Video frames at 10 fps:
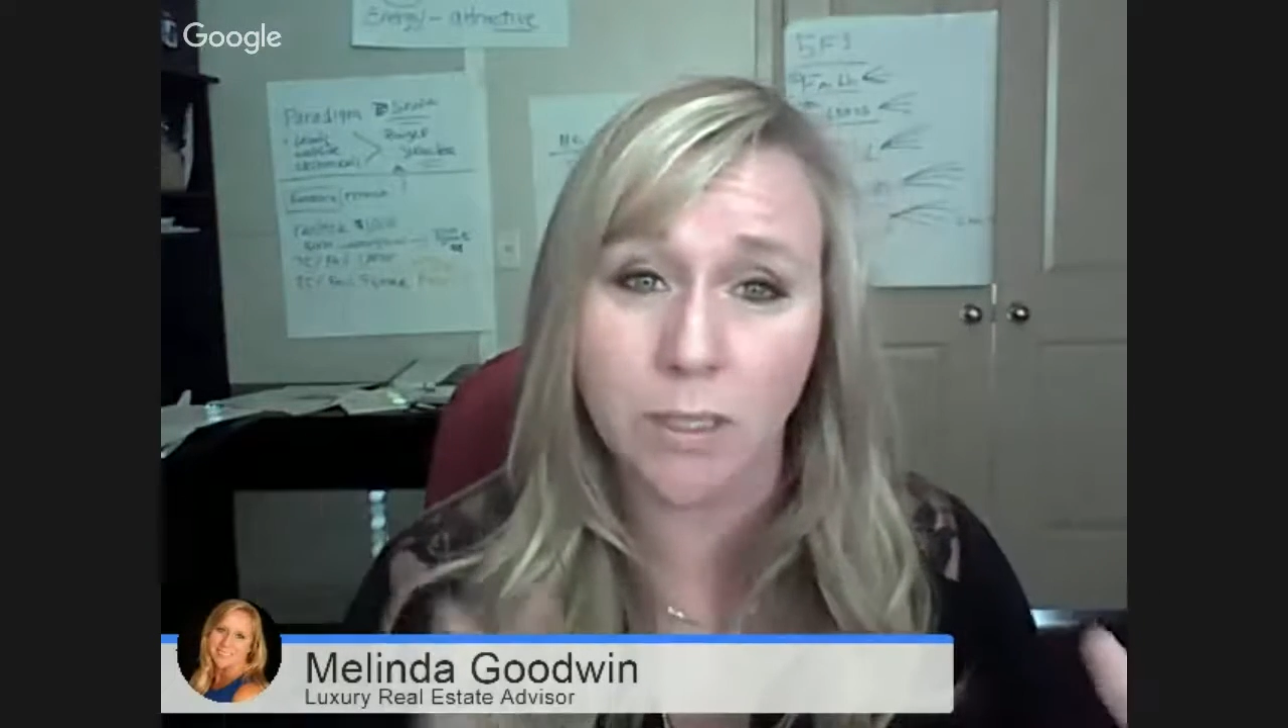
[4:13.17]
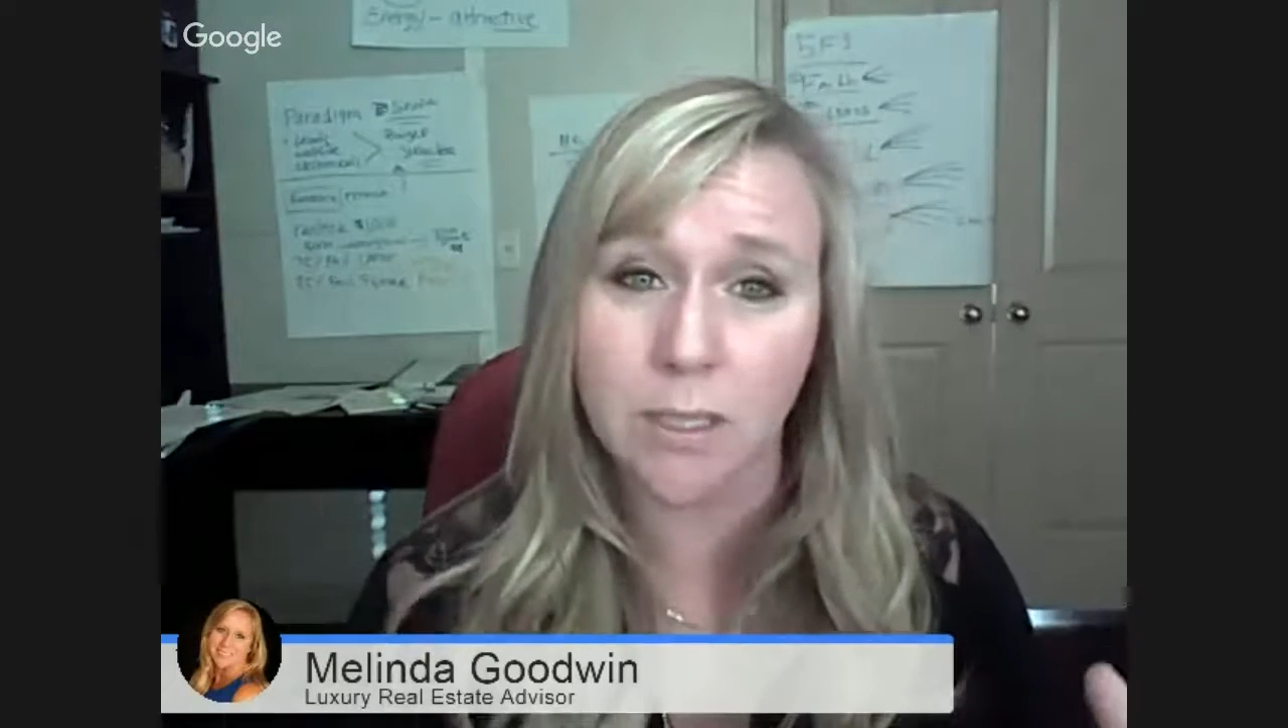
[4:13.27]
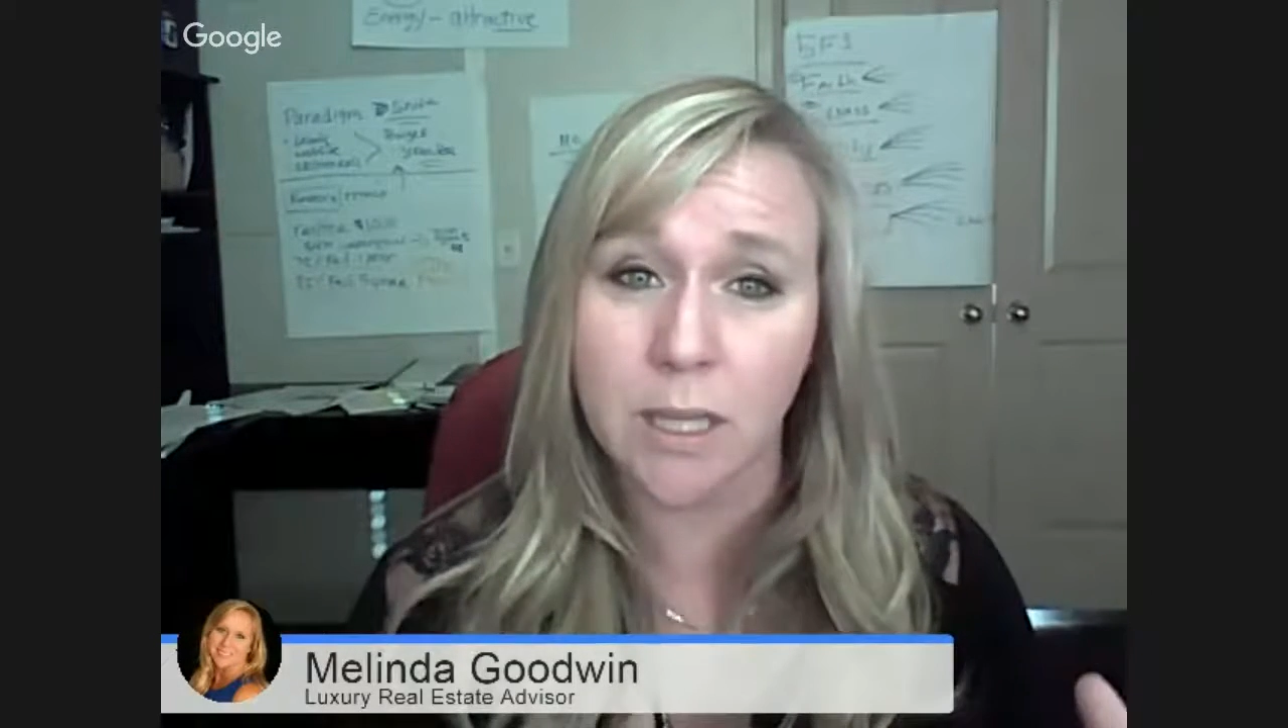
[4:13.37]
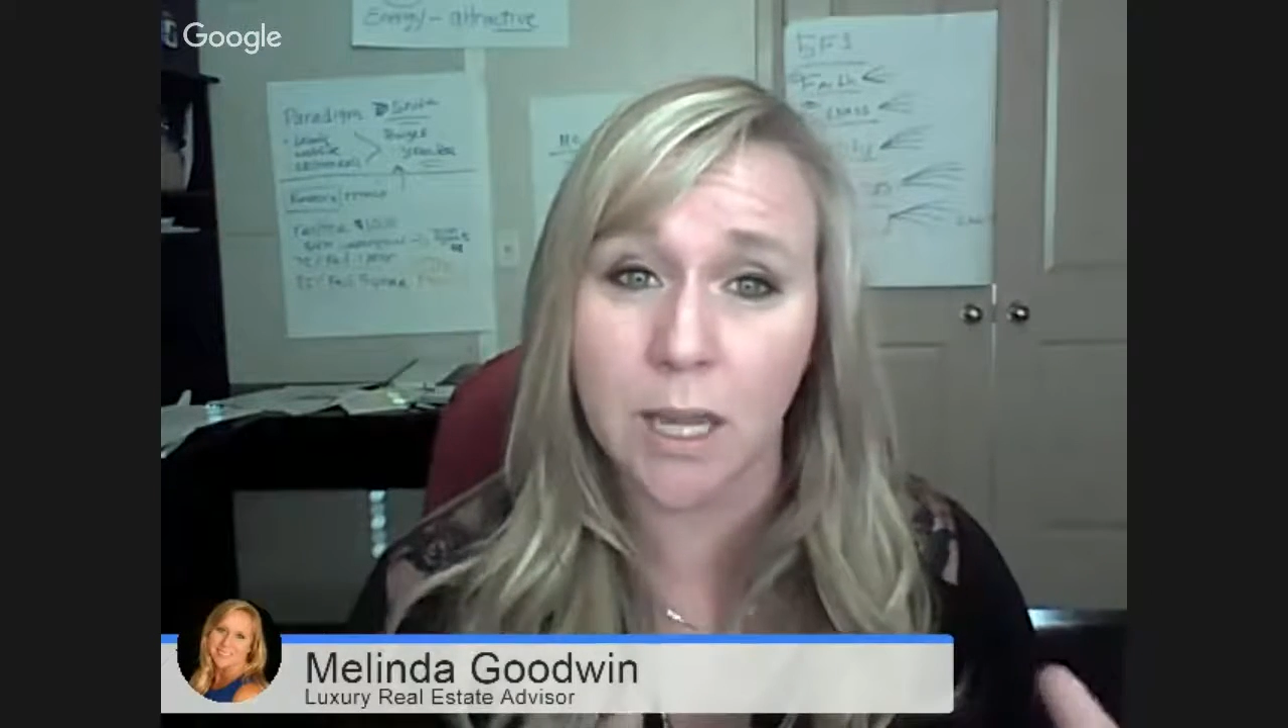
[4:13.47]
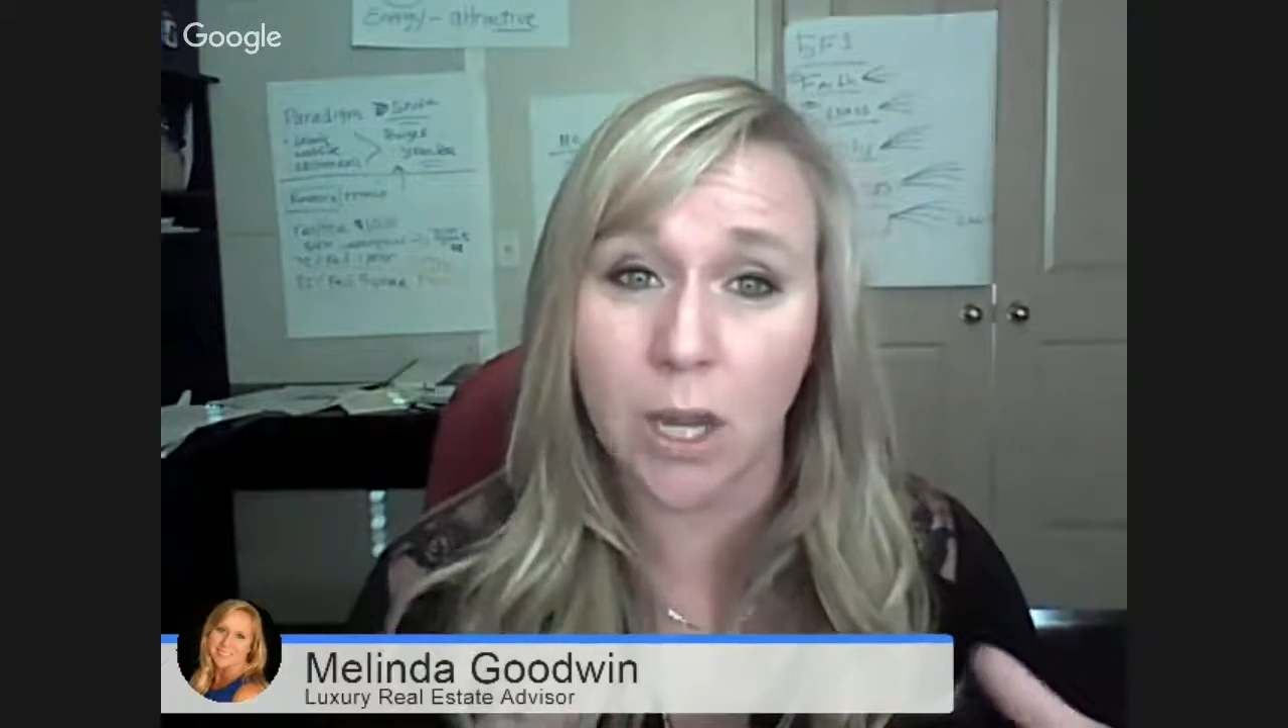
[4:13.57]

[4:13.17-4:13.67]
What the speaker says: to the